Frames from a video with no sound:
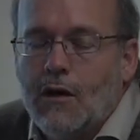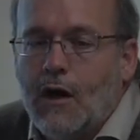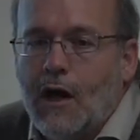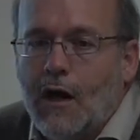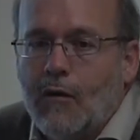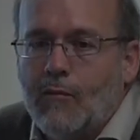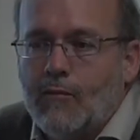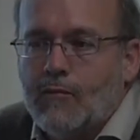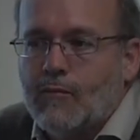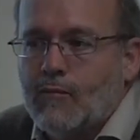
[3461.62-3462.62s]

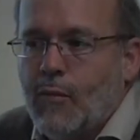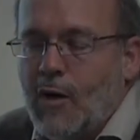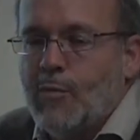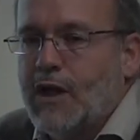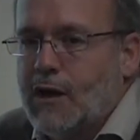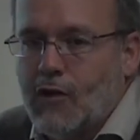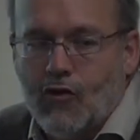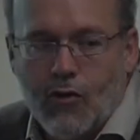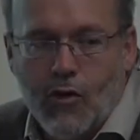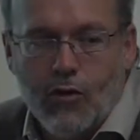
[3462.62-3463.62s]
pumping
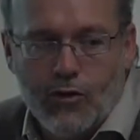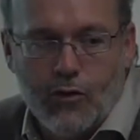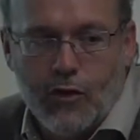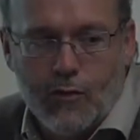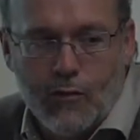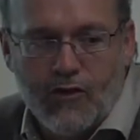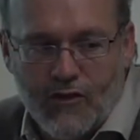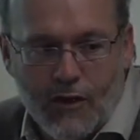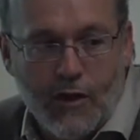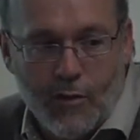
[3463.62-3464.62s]
control unit was
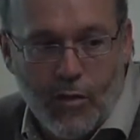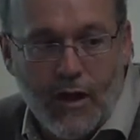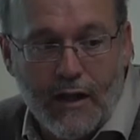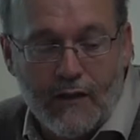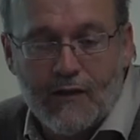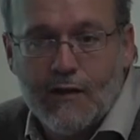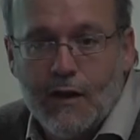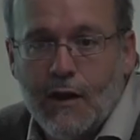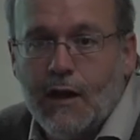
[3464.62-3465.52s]
still in place,